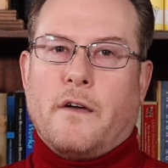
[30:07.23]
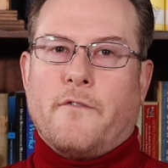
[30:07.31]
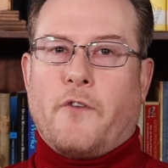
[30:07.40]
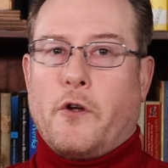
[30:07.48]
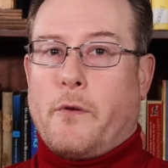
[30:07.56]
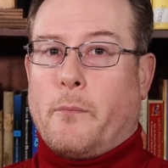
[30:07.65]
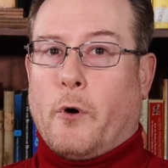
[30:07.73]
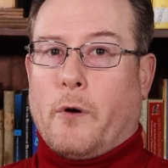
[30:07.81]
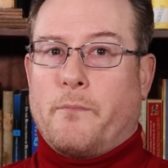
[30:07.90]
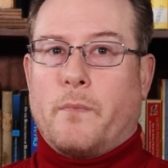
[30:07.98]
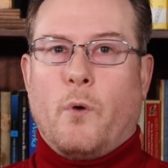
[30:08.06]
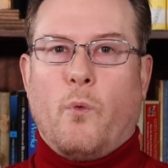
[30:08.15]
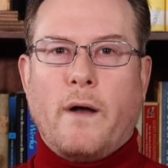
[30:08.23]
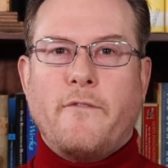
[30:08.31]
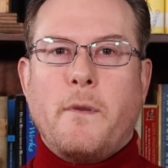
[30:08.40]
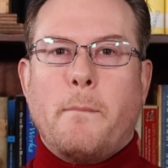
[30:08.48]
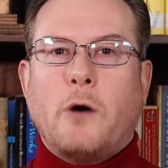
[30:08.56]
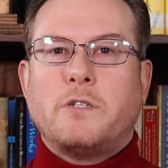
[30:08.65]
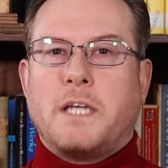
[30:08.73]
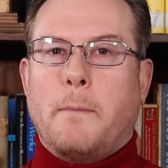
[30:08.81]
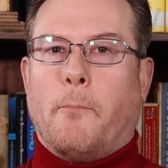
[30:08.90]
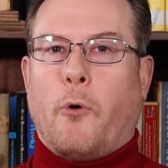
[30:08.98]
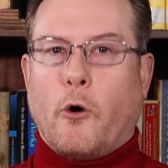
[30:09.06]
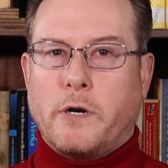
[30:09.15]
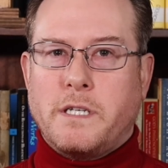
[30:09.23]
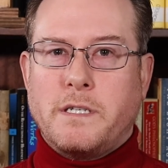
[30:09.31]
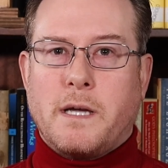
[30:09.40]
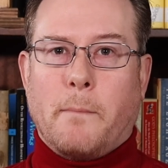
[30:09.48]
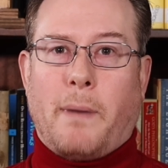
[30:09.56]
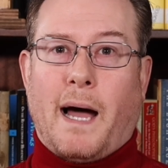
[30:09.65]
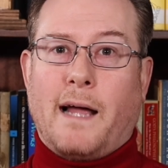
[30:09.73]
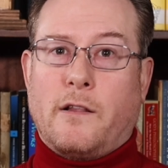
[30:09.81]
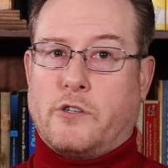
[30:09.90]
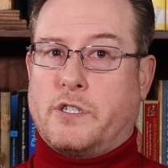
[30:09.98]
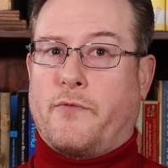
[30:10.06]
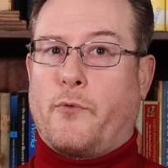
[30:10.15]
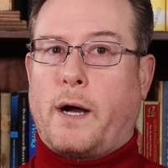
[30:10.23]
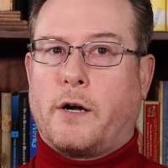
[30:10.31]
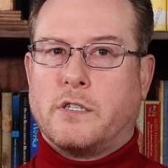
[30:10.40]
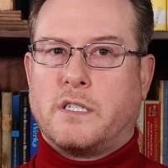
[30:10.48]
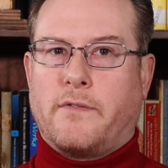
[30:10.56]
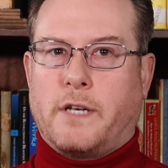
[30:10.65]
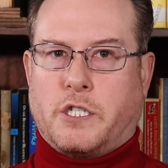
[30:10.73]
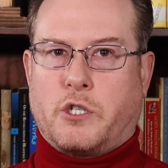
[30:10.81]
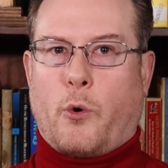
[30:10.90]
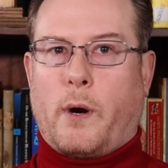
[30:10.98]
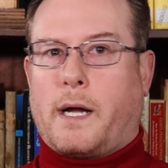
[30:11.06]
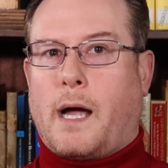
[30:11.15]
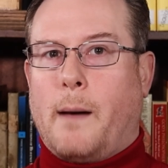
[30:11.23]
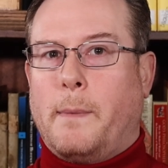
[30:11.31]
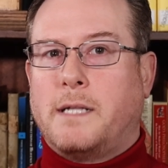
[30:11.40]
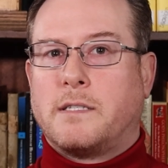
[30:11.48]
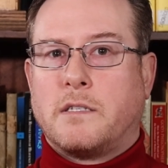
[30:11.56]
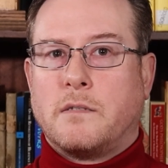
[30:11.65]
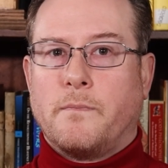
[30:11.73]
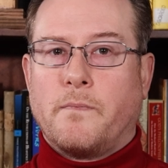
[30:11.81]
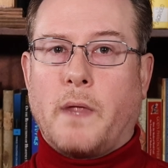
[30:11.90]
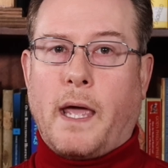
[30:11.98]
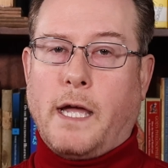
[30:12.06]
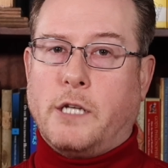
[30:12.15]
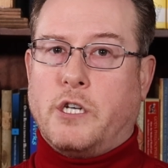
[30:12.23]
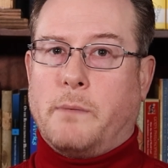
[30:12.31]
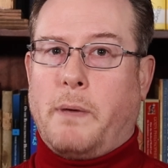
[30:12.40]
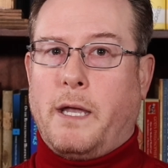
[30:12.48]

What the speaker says: Furthermore, one of the most important compilers of records of historic comets, A.G.